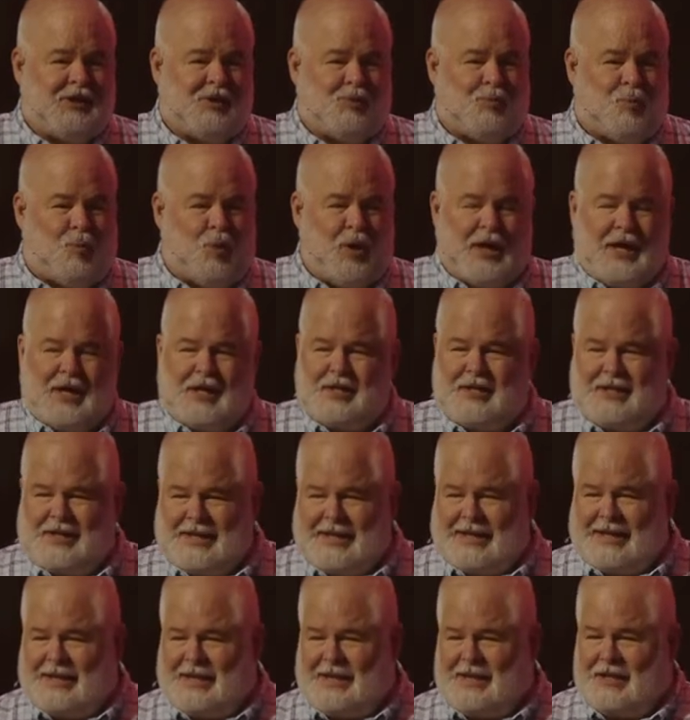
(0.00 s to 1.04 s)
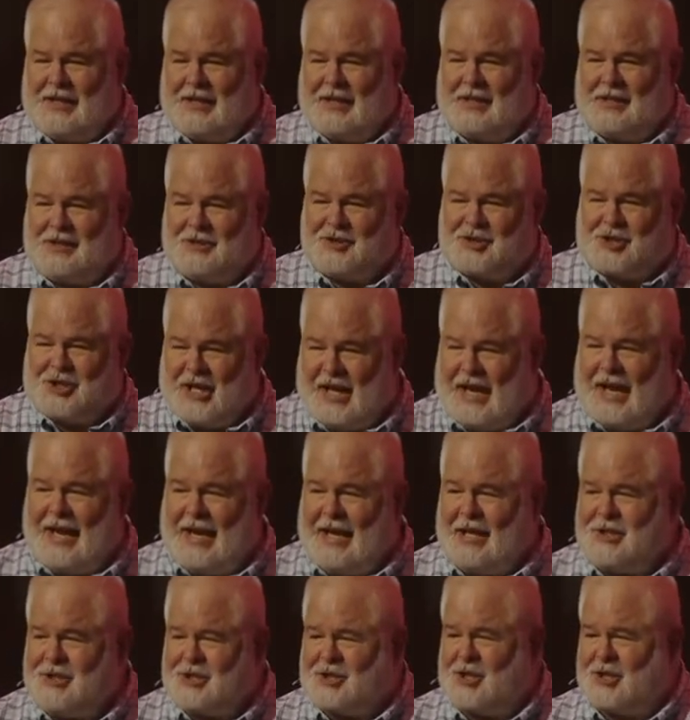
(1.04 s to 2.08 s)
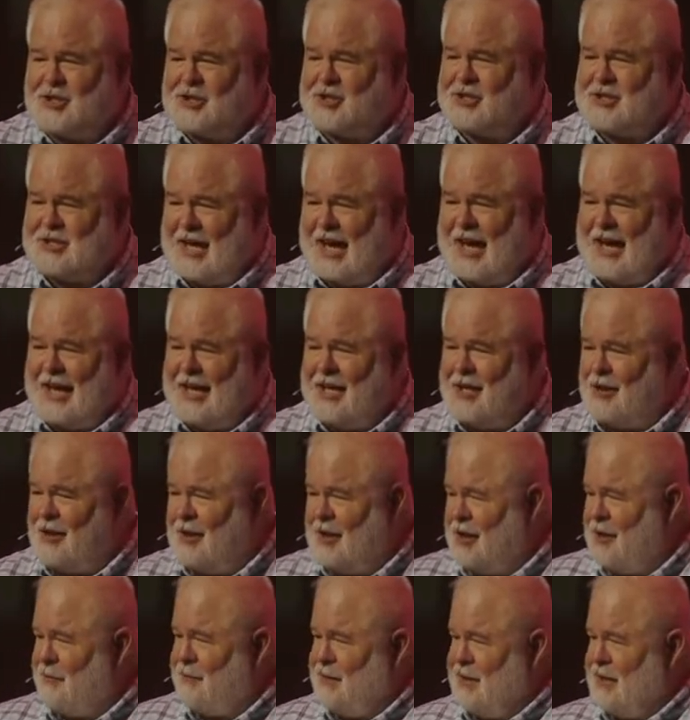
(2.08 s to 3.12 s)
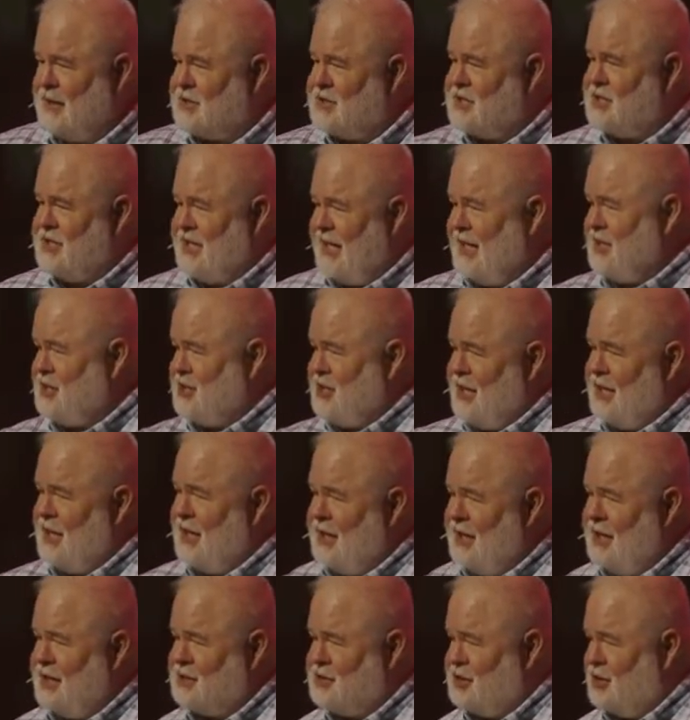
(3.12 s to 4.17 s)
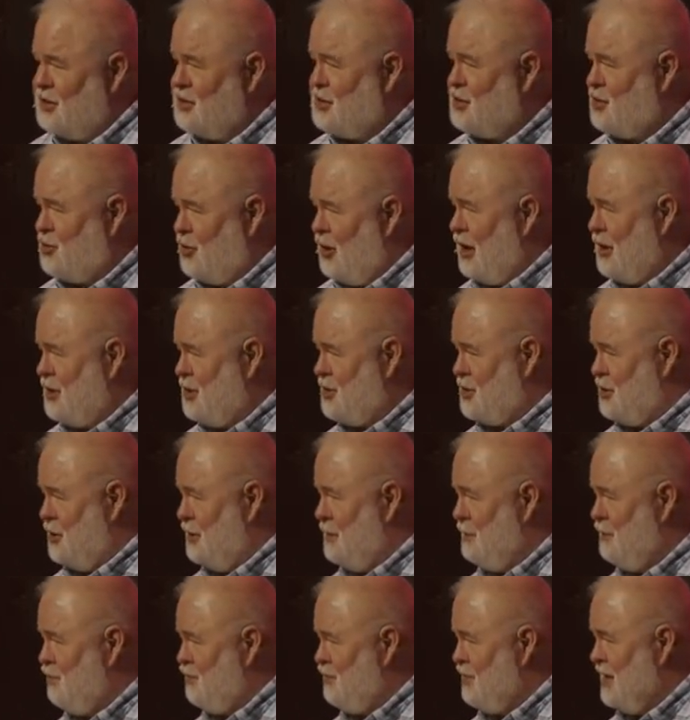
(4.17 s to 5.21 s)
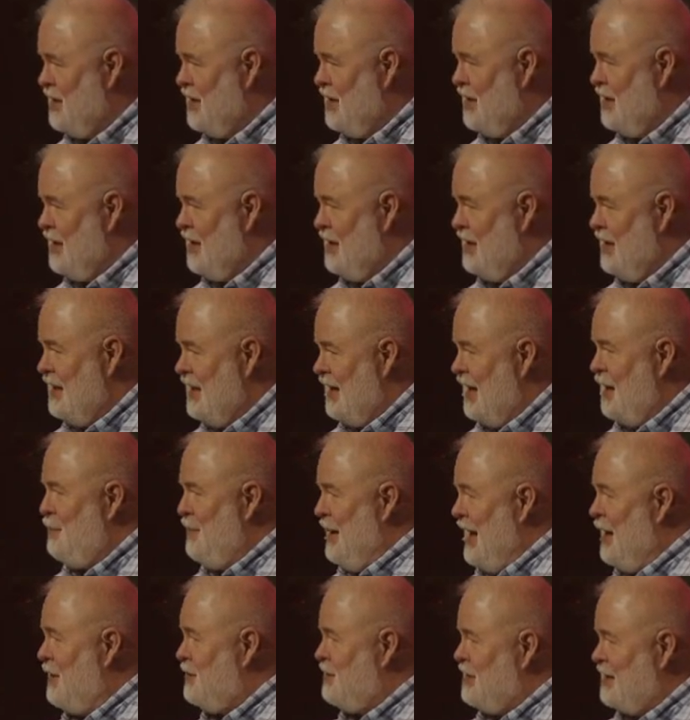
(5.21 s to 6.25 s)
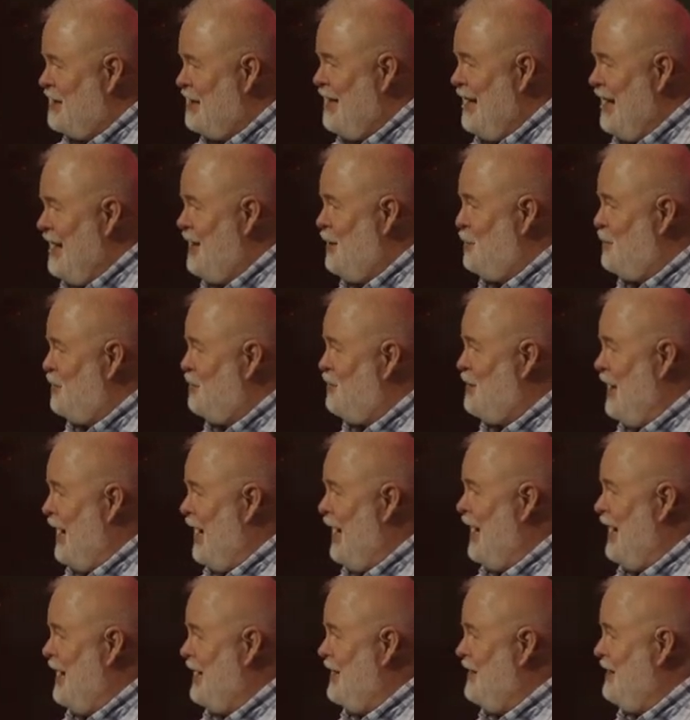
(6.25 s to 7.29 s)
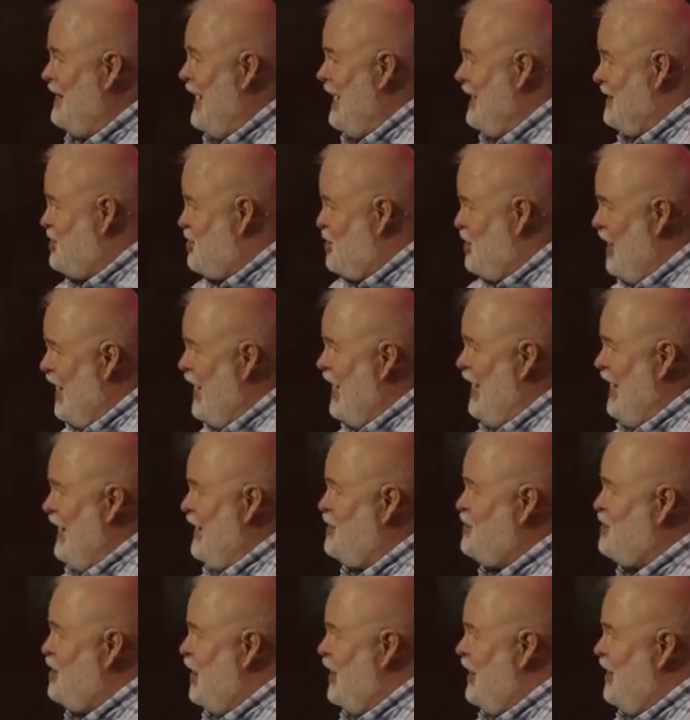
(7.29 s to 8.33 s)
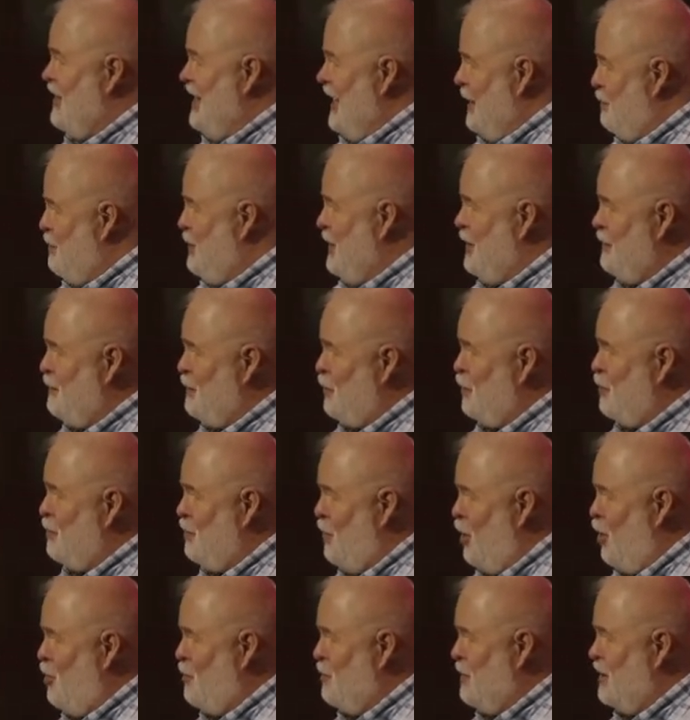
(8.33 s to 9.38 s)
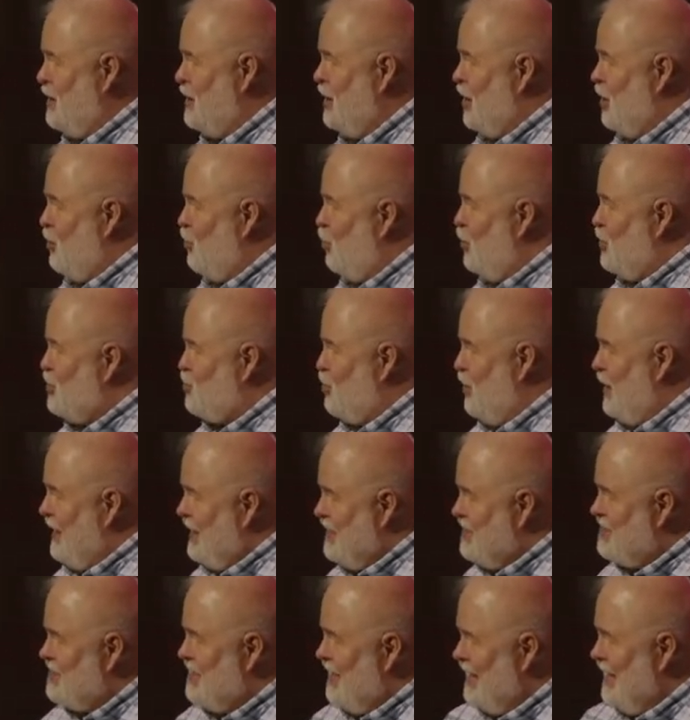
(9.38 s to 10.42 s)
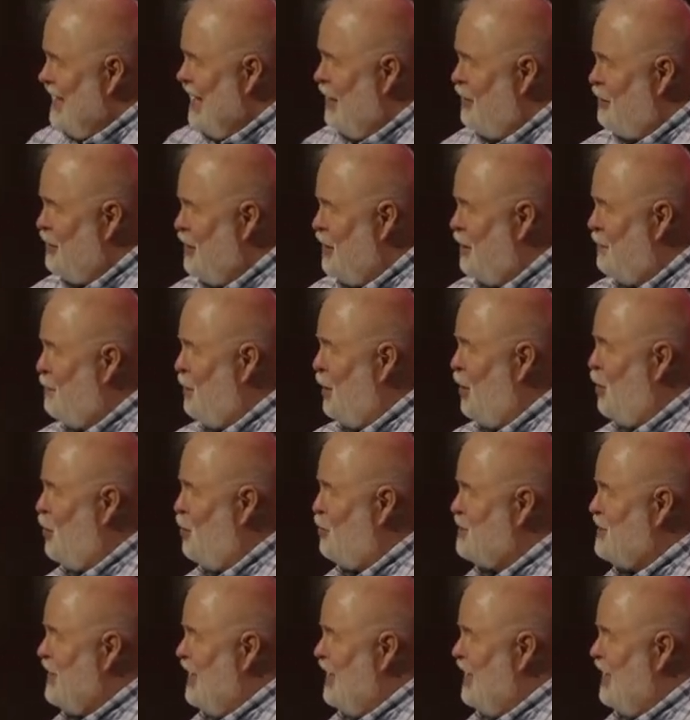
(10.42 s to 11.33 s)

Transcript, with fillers: when he changed the style of his teaching and his instruction about the kingdom of God. And that change, that pivotal moment, was when he set out in a boat